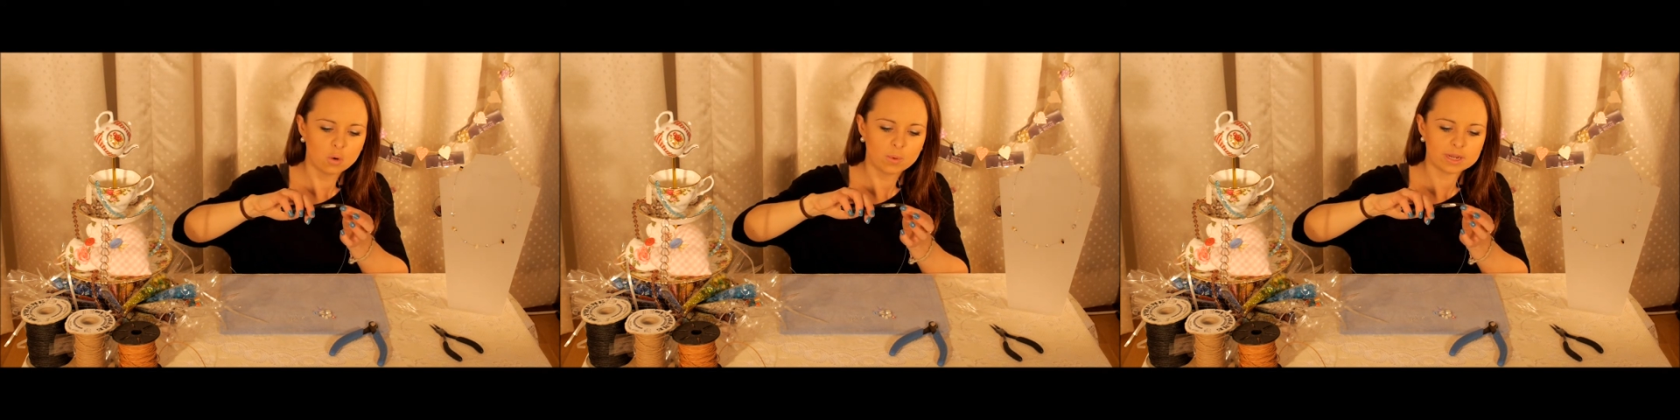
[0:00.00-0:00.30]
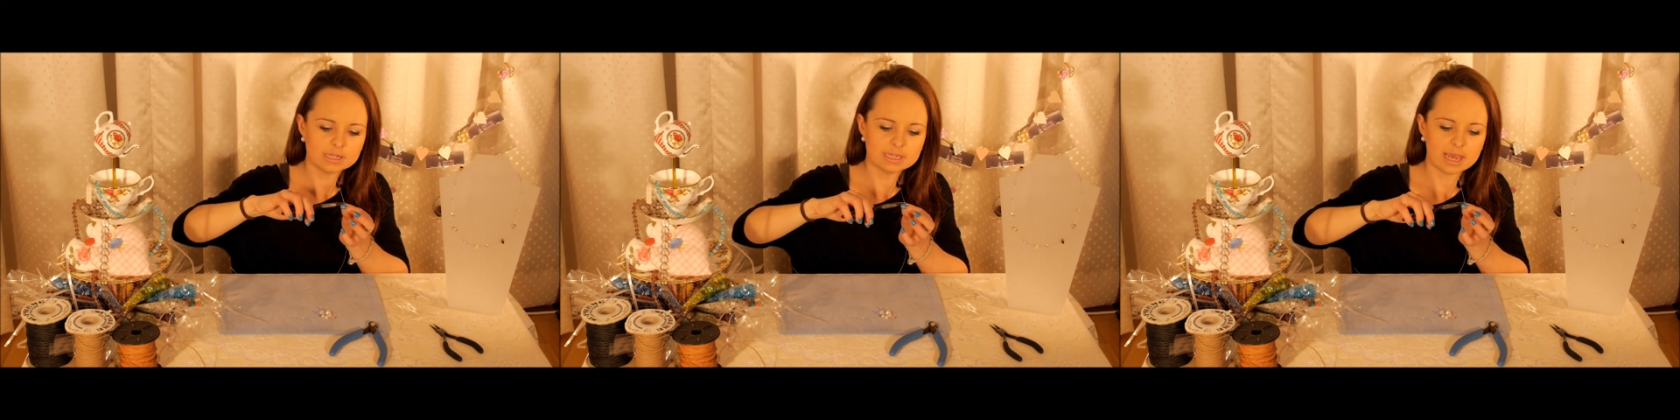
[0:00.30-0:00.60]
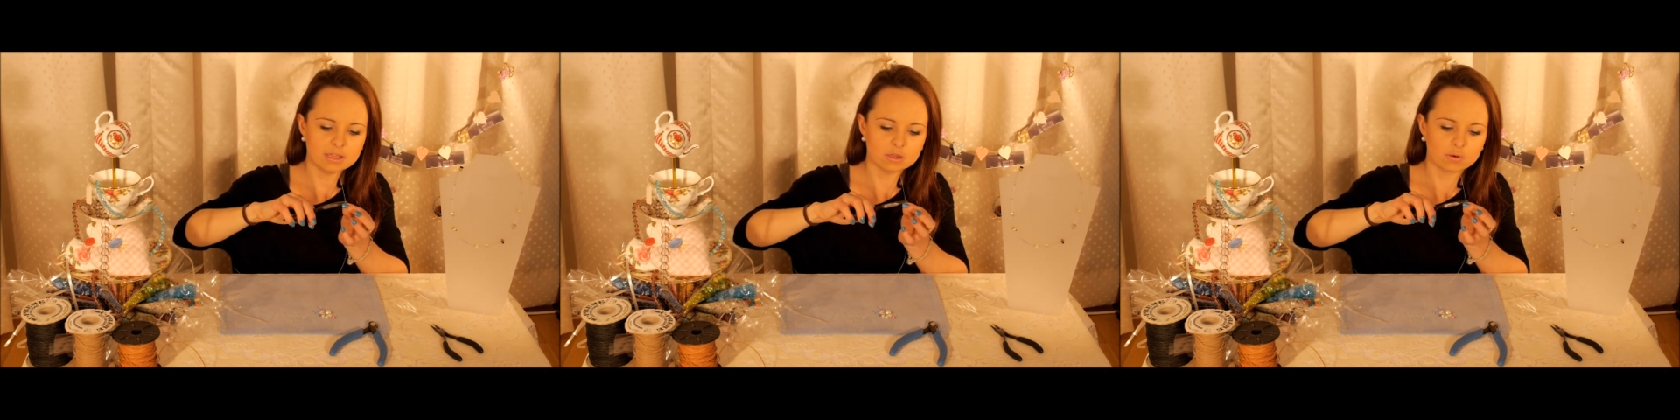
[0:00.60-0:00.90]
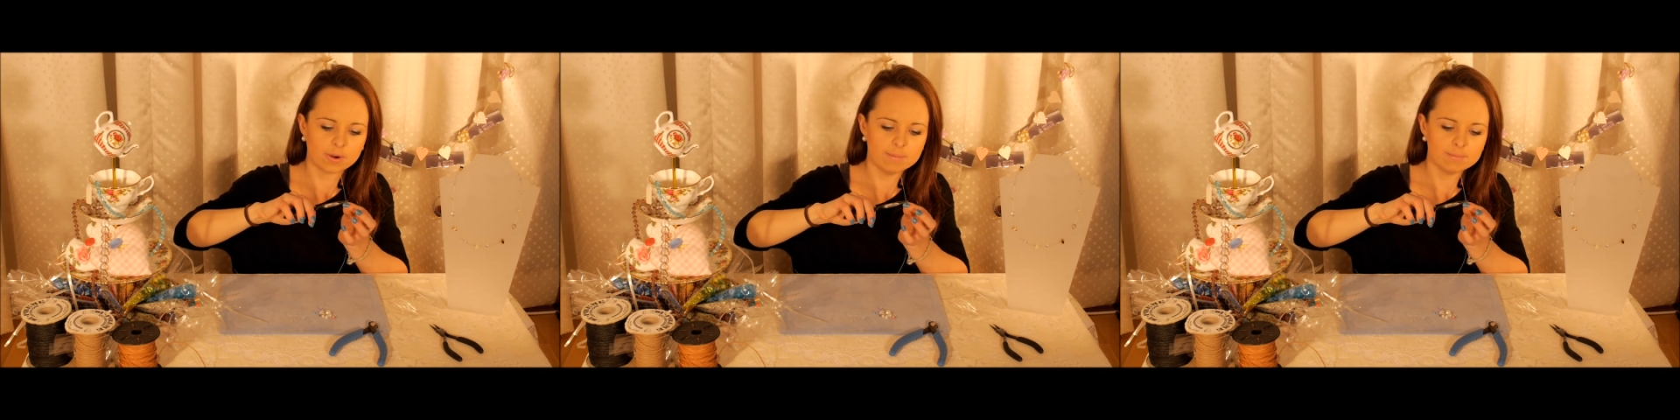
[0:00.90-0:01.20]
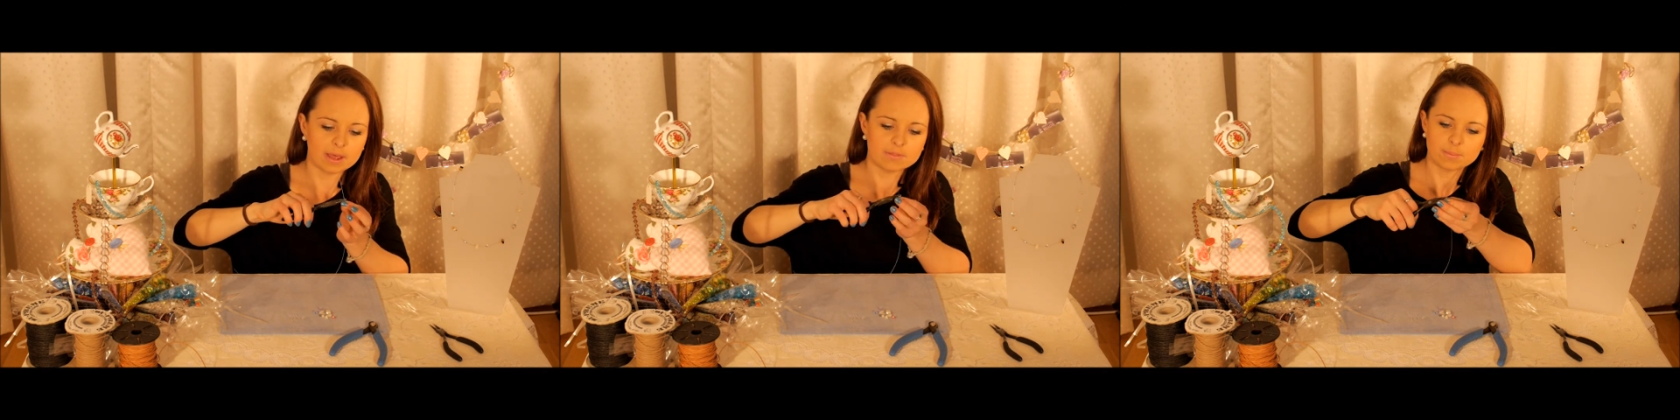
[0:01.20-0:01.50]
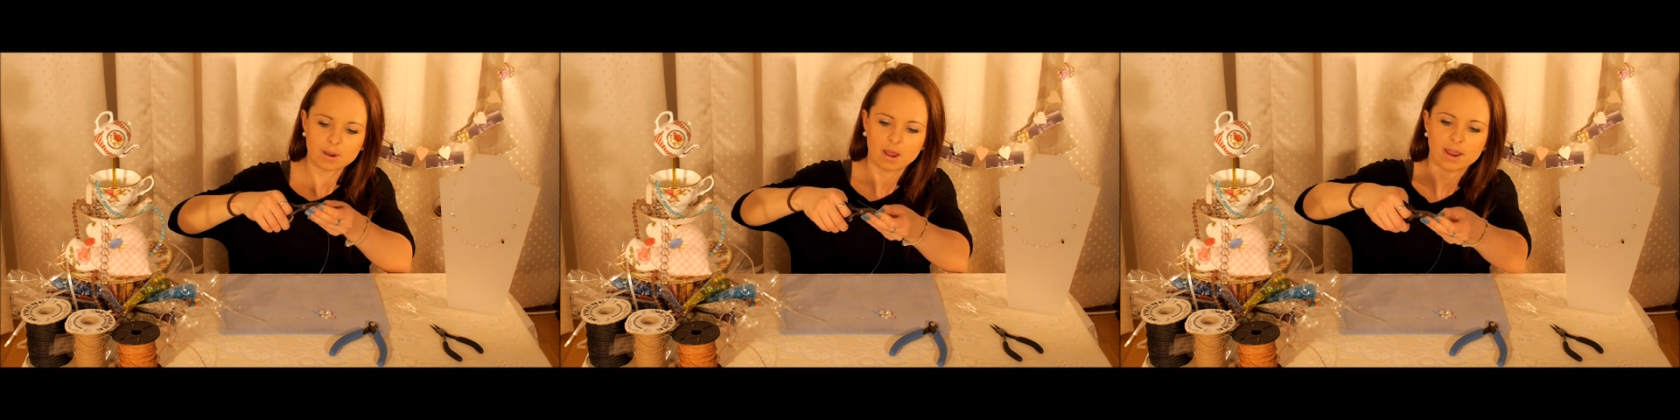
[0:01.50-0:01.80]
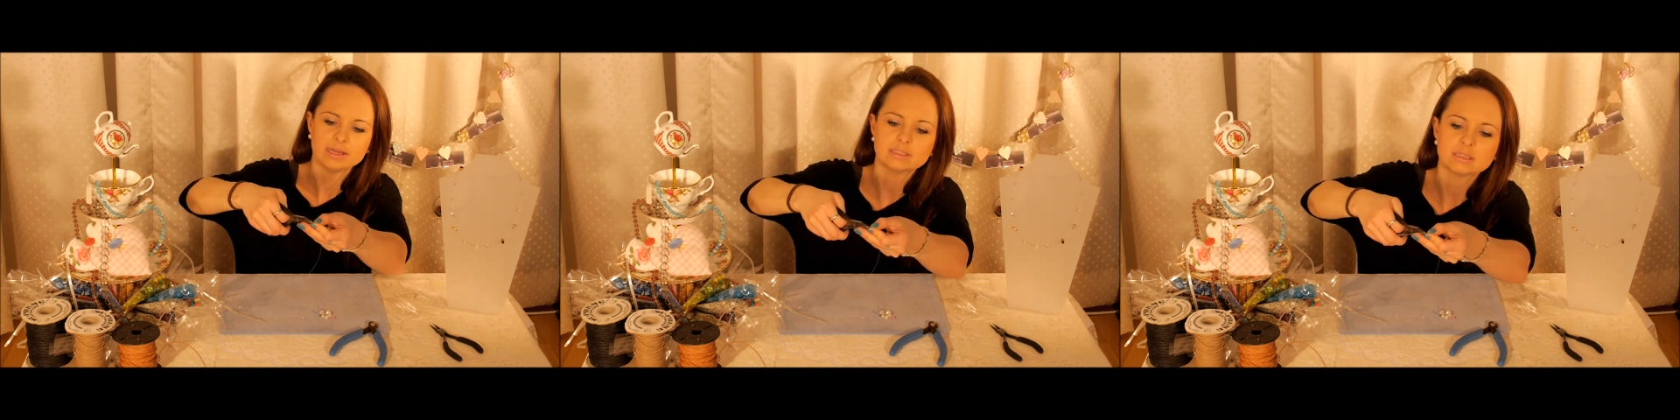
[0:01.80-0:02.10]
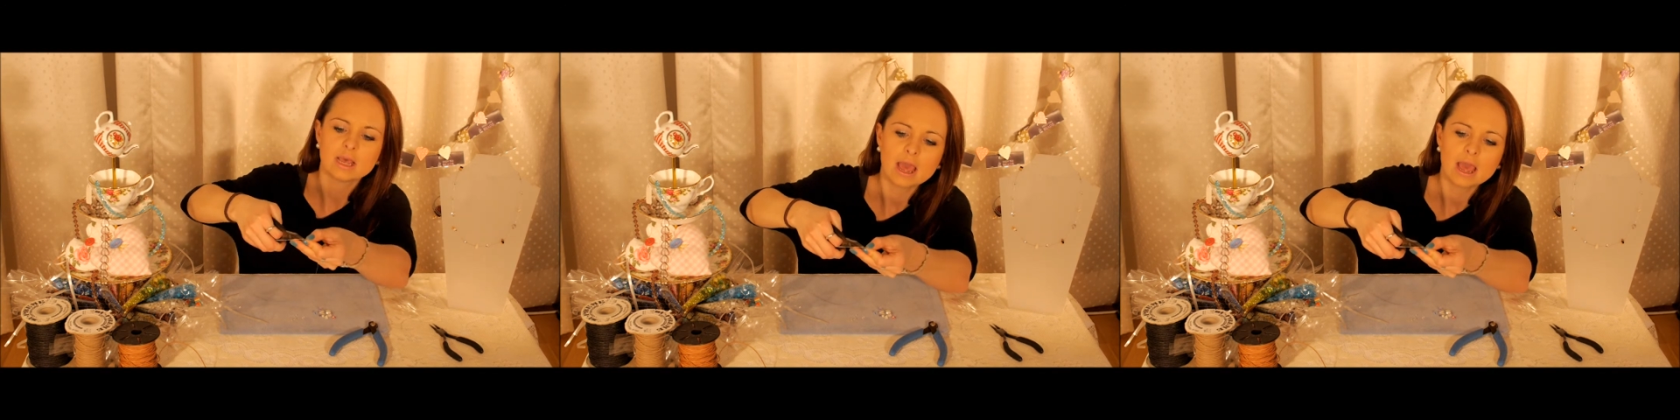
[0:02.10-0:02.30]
We're going to take the crimp and the pliers,